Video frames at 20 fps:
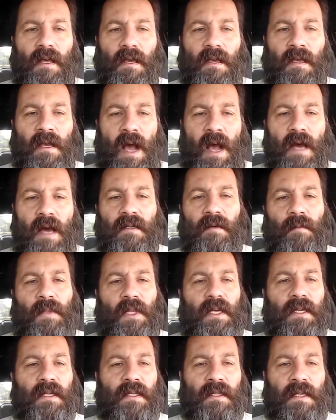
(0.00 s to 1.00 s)

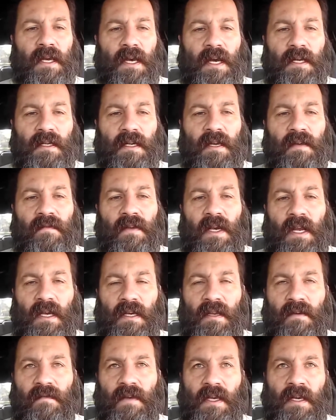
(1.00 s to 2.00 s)
Contemplated the idea of a
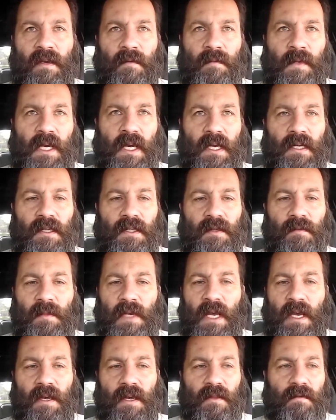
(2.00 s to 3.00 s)
negative income tax.
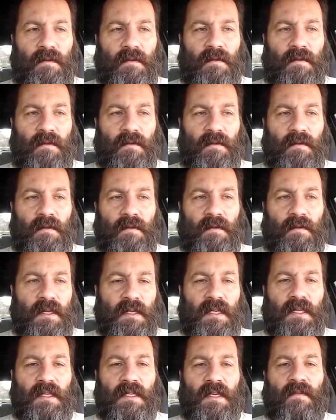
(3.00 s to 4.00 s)
Now, then
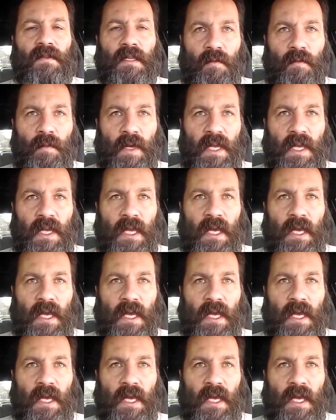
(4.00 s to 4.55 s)
the UBI.